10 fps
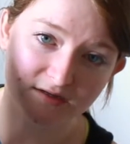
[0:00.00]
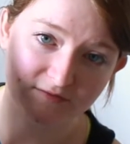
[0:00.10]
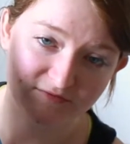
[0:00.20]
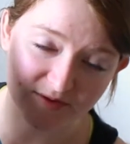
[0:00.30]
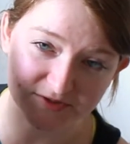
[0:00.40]

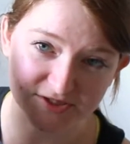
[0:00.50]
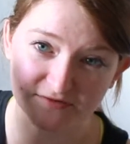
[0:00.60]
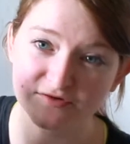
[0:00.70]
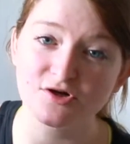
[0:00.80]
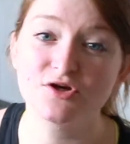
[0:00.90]
fabric
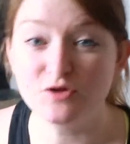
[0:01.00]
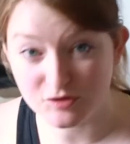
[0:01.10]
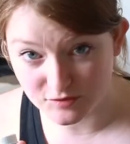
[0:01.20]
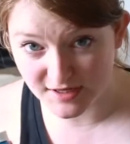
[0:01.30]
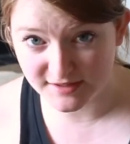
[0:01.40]
softener. You
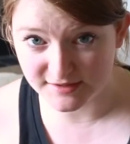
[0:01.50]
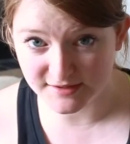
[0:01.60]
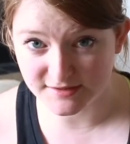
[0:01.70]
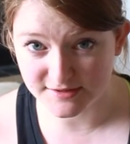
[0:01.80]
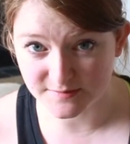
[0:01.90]
do not need
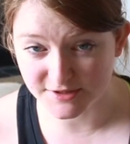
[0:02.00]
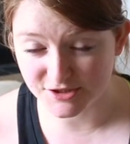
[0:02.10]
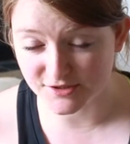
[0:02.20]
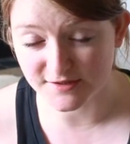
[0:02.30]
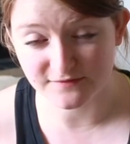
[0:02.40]
this much,
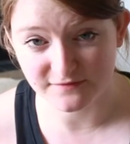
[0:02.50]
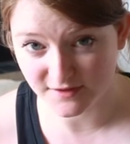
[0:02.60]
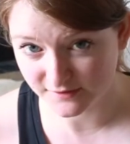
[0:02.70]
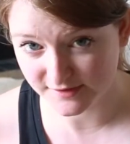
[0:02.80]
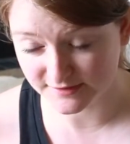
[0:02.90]
you need
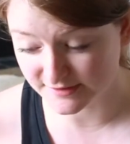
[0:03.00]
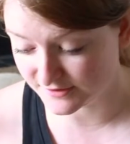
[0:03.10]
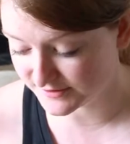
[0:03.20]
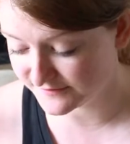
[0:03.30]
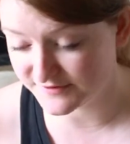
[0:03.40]
very
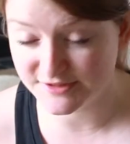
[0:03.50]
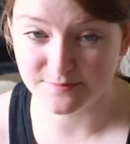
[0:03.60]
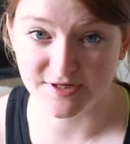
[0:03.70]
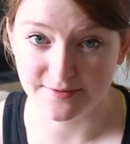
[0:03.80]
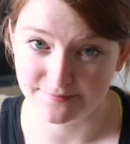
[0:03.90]
little of this,
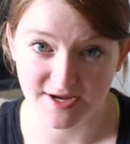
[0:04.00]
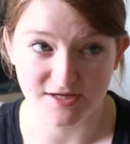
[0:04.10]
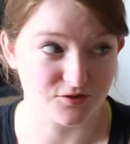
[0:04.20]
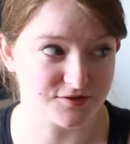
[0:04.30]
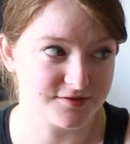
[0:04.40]
but I
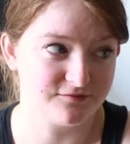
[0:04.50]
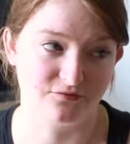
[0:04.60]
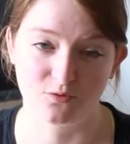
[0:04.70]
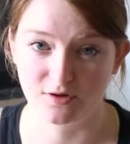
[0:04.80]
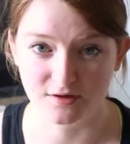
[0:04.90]
use it
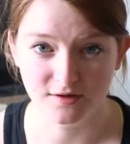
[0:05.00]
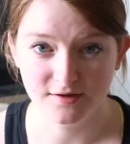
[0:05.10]
for